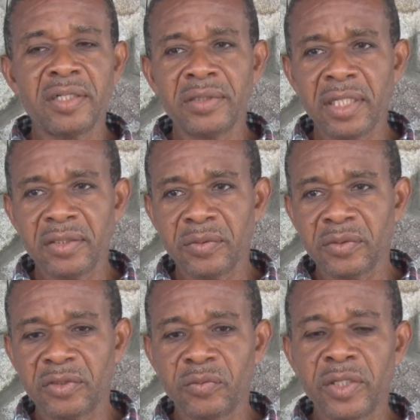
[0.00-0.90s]
not
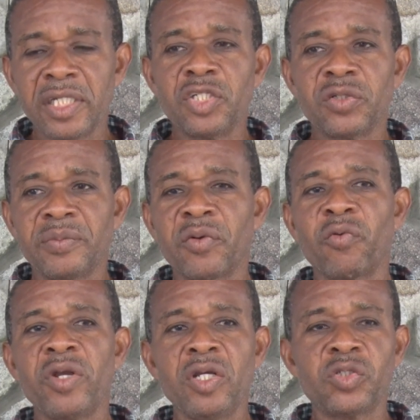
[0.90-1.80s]
really introduce, but
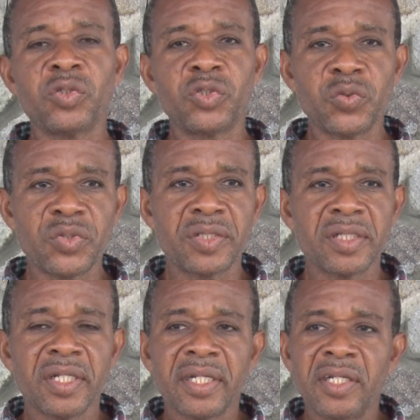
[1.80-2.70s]
reintroduce
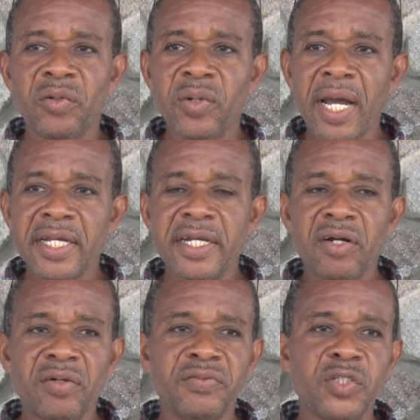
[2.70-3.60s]
the whole
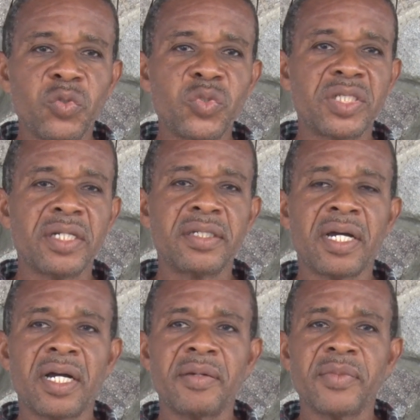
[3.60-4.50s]
idea of using
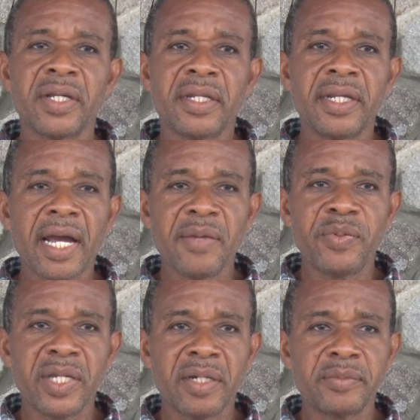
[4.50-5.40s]
the
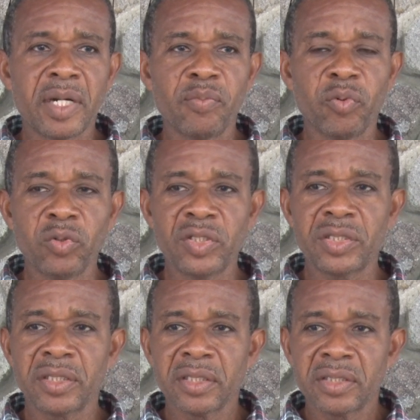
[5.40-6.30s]
IPM
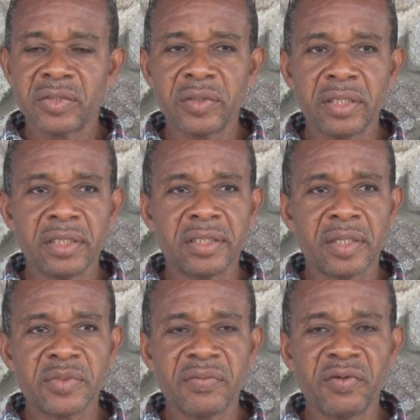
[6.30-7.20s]
approach to in
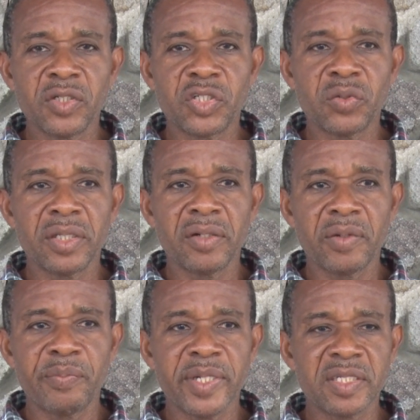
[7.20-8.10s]
terms of controlling
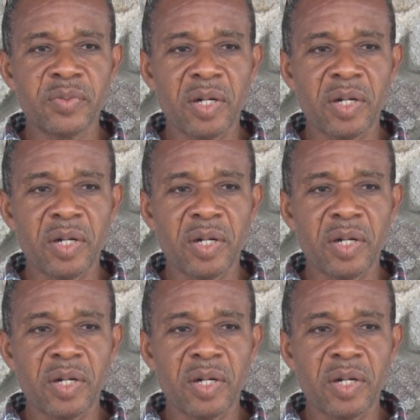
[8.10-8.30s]
our pest